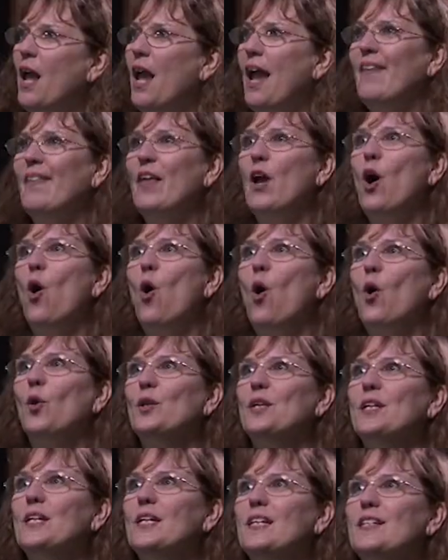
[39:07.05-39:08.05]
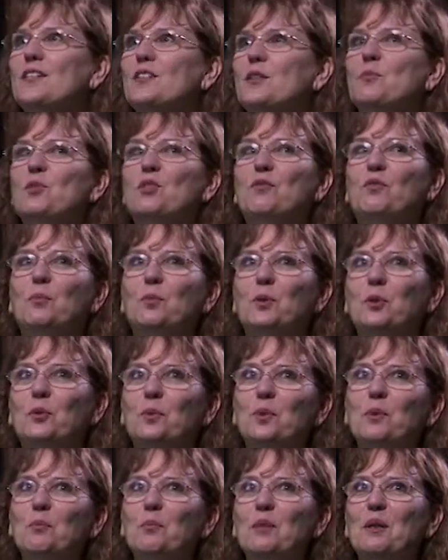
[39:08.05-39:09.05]
And they all need subject-verb
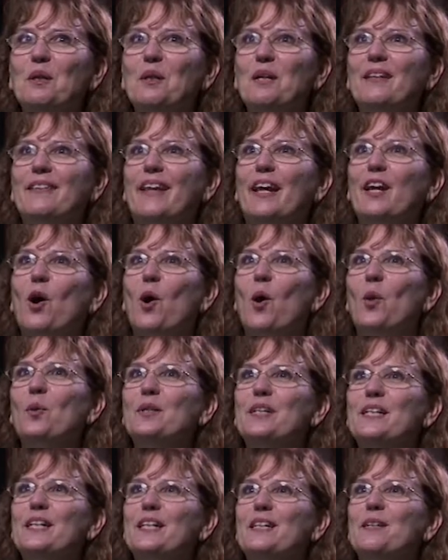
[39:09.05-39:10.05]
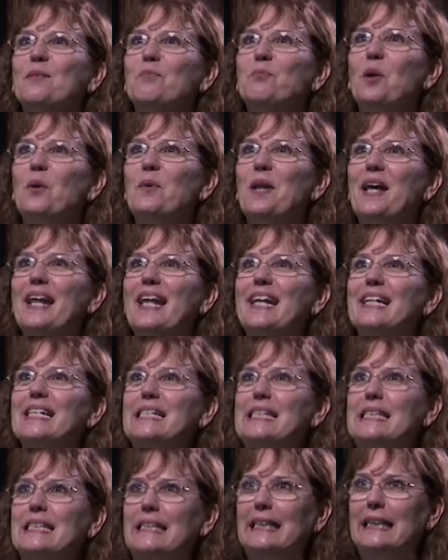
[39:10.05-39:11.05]
agreement, they all need pronoun
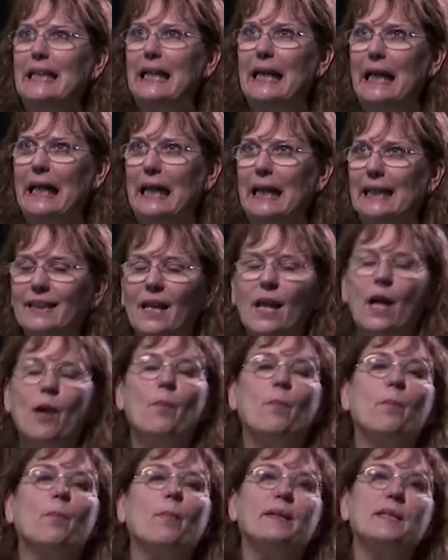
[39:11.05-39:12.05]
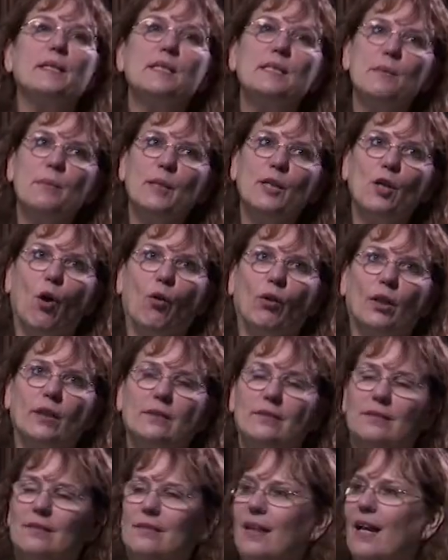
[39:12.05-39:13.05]
antecedent. But the
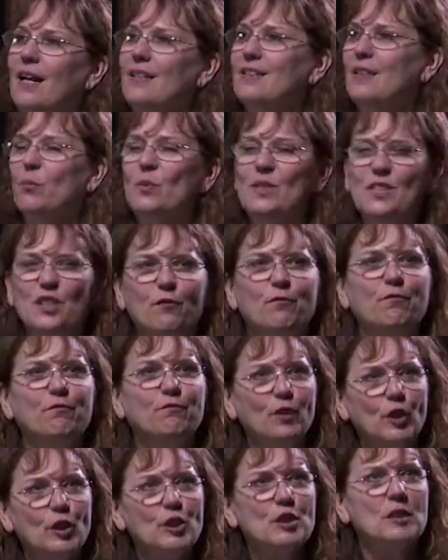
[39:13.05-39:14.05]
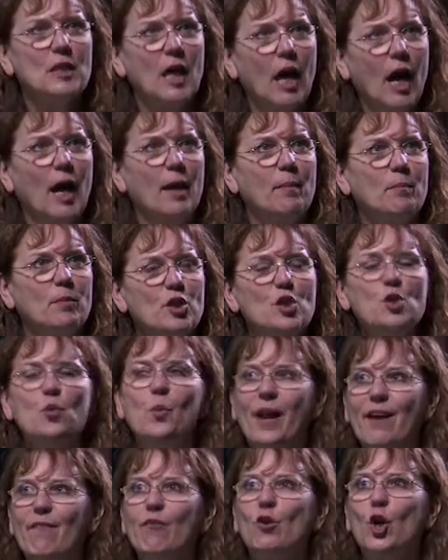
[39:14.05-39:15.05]
semicolon, I say, when's the first time you
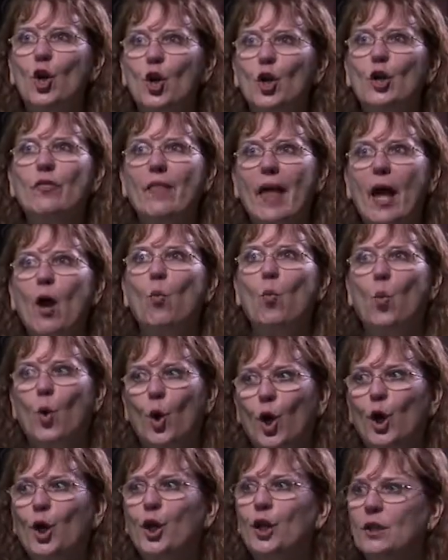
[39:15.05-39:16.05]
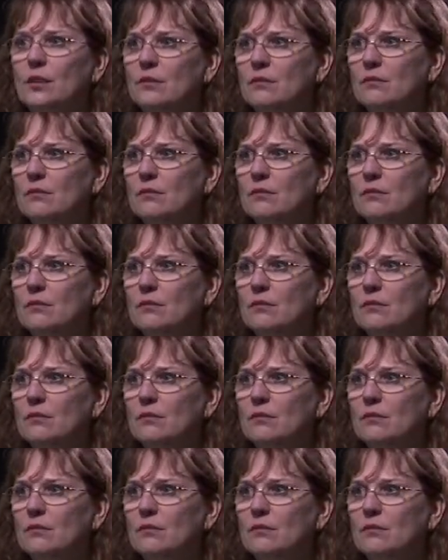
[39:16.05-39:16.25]
ever heard that word?